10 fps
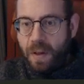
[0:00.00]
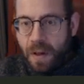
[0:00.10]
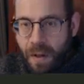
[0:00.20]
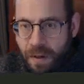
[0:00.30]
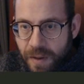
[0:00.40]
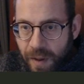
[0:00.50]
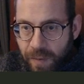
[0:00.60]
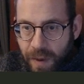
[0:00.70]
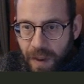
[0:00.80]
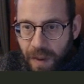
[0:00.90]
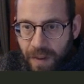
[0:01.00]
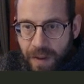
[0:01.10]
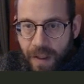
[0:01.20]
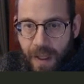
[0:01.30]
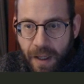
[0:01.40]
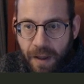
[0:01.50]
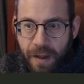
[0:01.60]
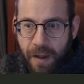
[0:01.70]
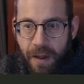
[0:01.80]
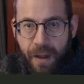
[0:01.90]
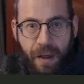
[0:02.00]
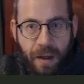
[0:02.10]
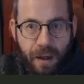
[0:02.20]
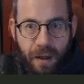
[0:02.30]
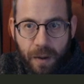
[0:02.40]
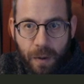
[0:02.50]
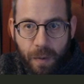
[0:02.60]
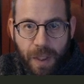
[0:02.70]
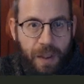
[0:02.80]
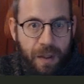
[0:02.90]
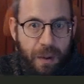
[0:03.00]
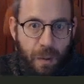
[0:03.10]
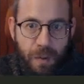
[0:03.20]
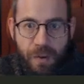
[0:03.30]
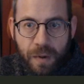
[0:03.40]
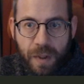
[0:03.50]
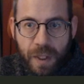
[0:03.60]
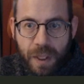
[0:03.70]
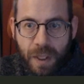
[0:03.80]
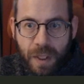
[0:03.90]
something like that. And we don't need,